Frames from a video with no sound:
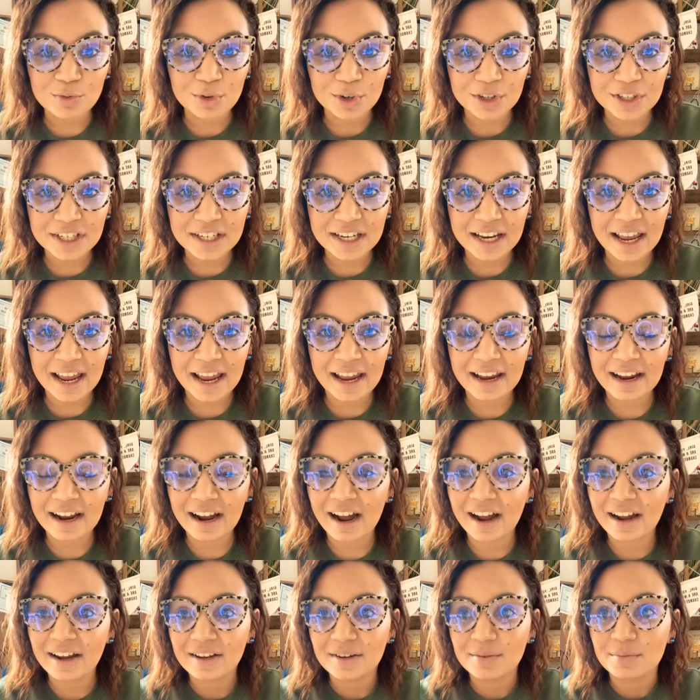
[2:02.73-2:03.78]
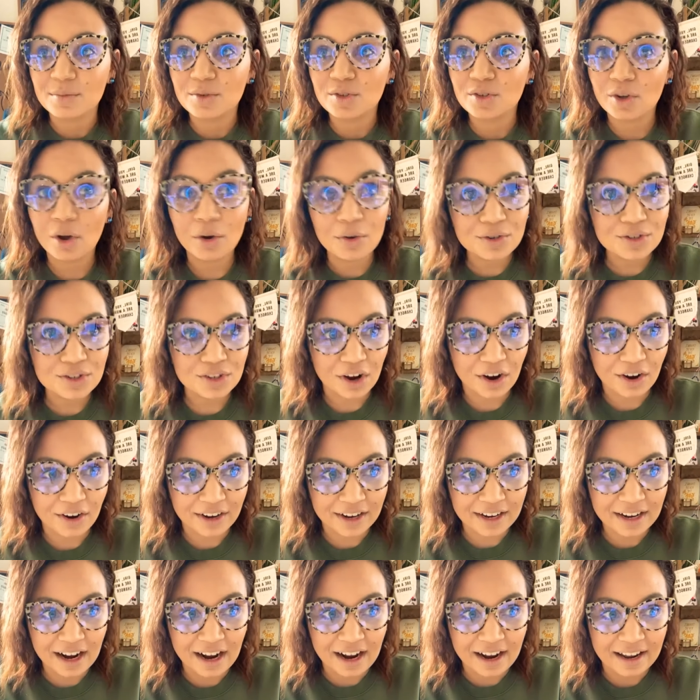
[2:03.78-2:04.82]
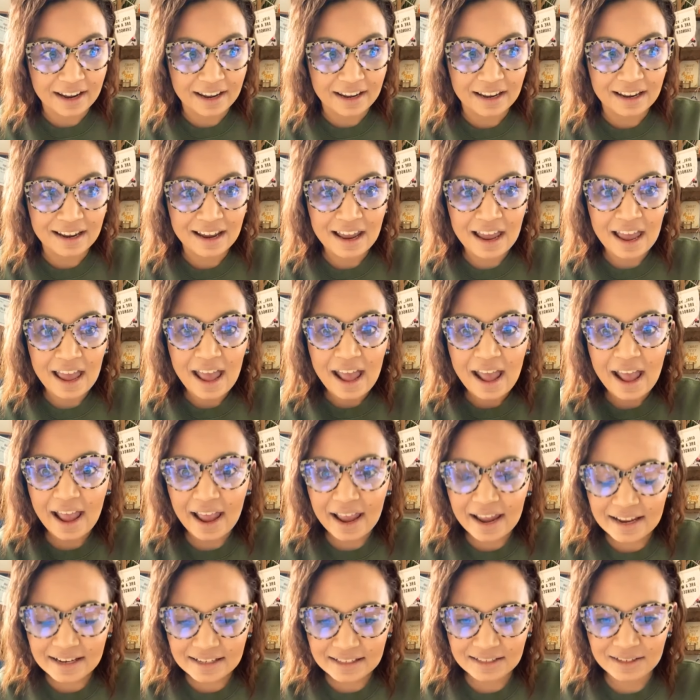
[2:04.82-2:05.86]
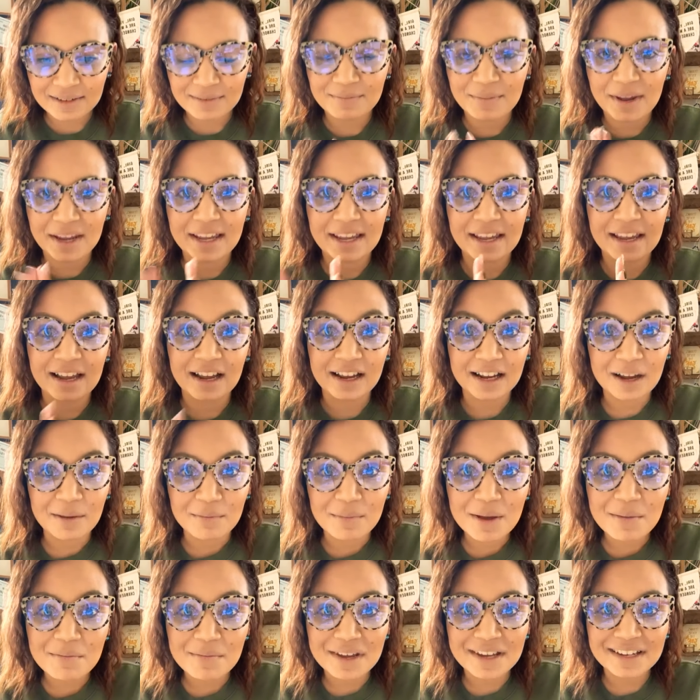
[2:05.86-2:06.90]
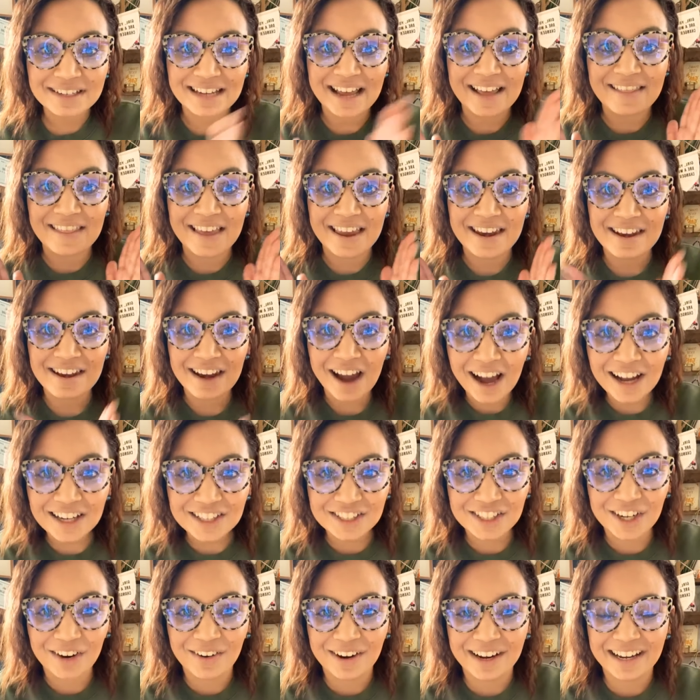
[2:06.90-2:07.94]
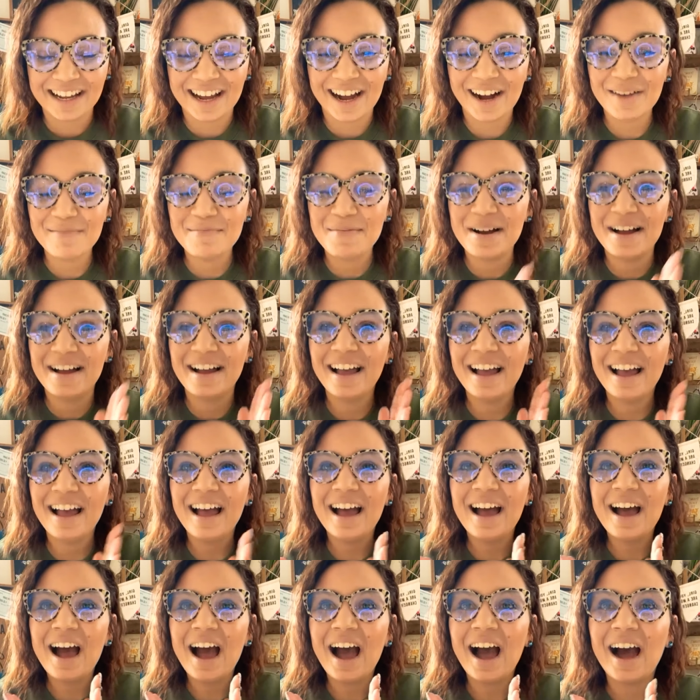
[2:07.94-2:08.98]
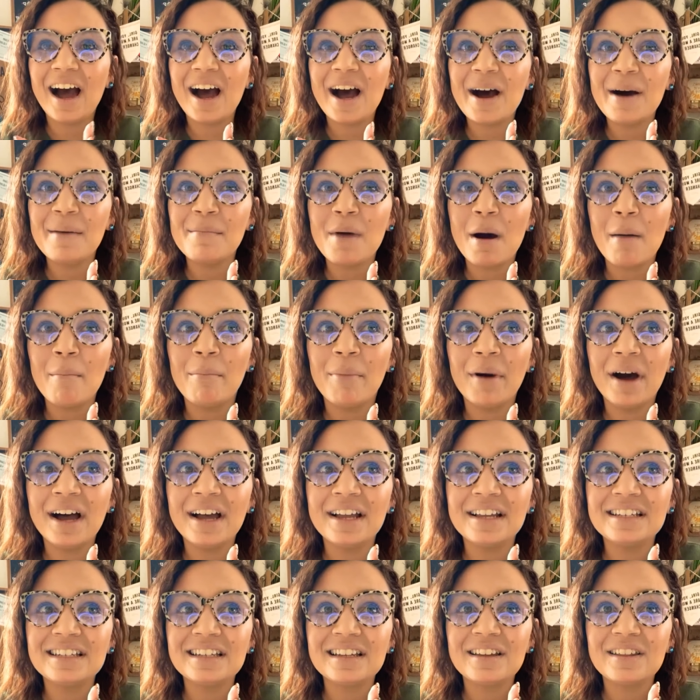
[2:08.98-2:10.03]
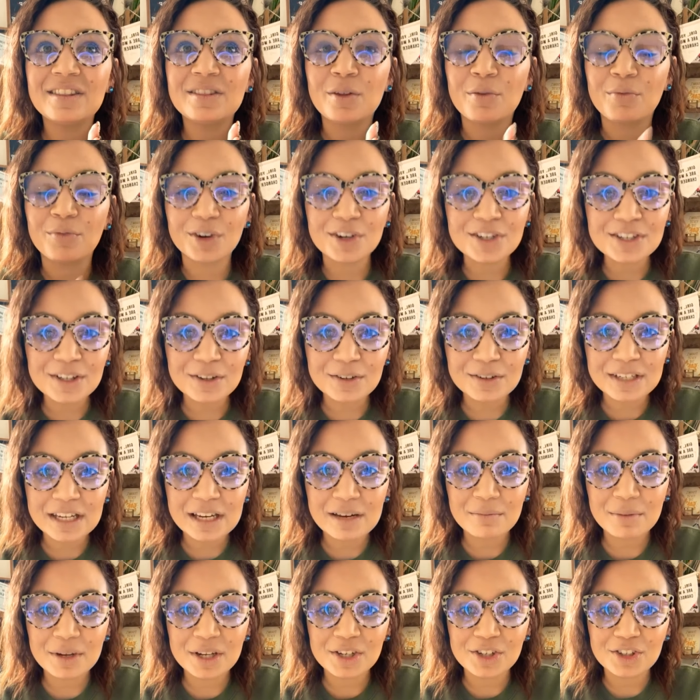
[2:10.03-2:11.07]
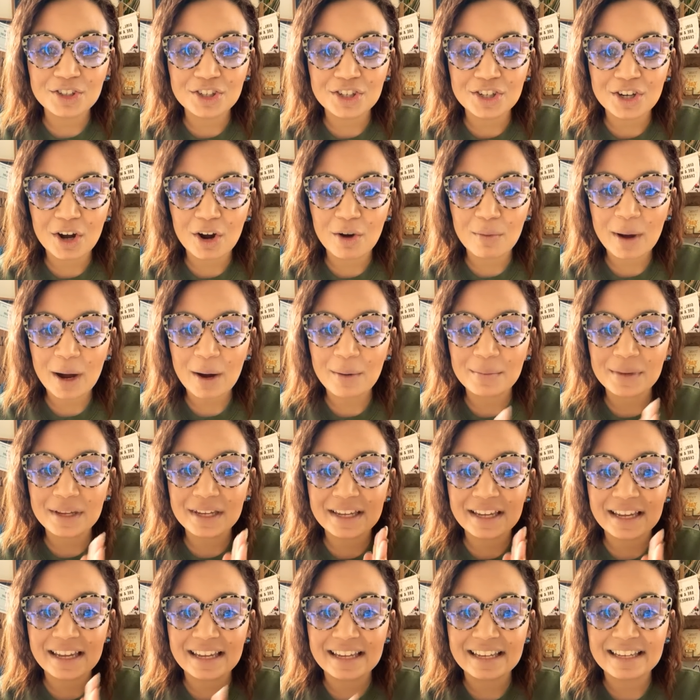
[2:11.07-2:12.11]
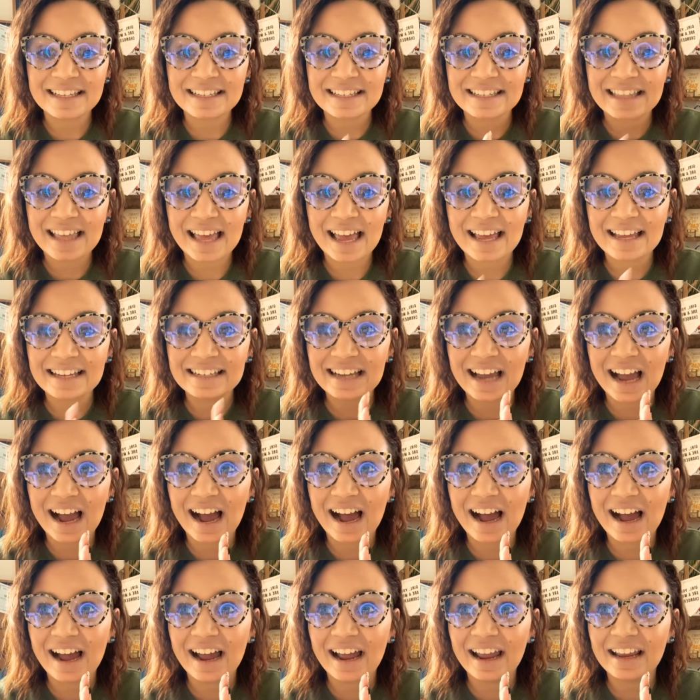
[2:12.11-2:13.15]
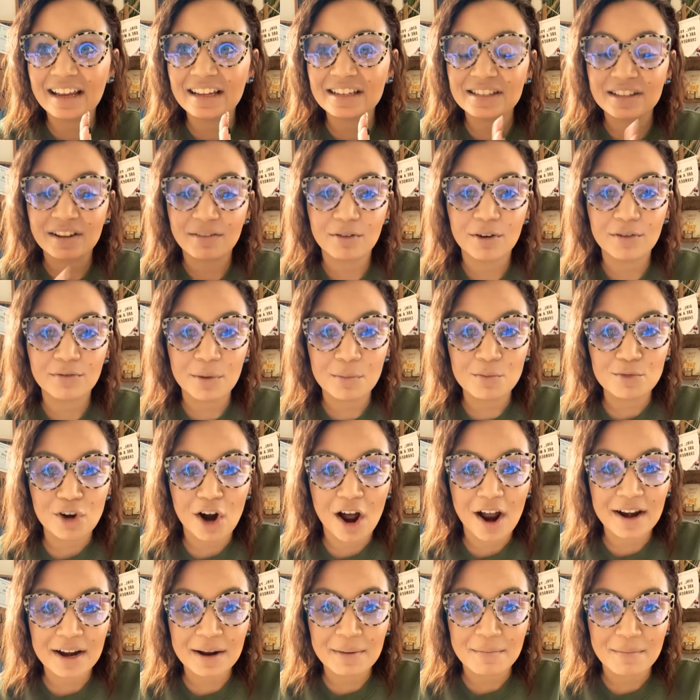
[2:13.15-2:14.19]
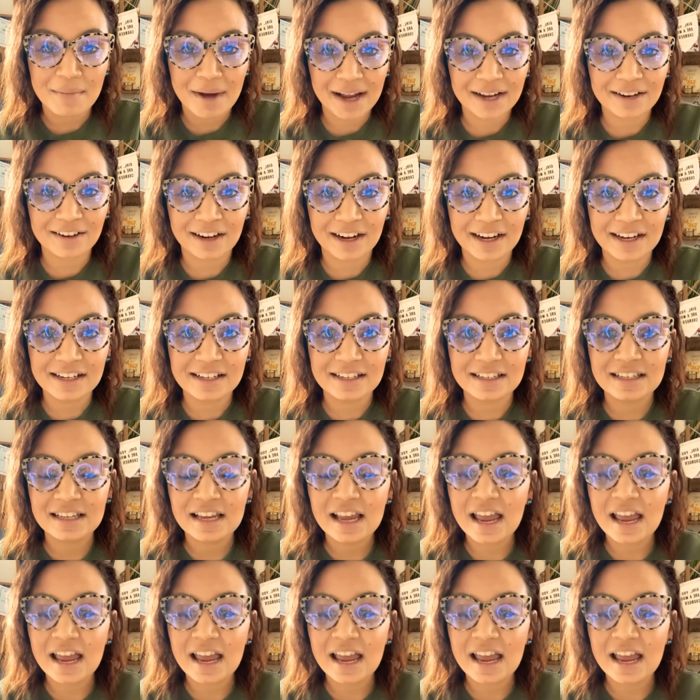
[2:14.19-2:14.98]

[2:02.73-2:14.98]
today. I am so sorry. I hate making a commitment and then not showing up. But the first little tidbit you should know about me is that I suffer from chronic migraines.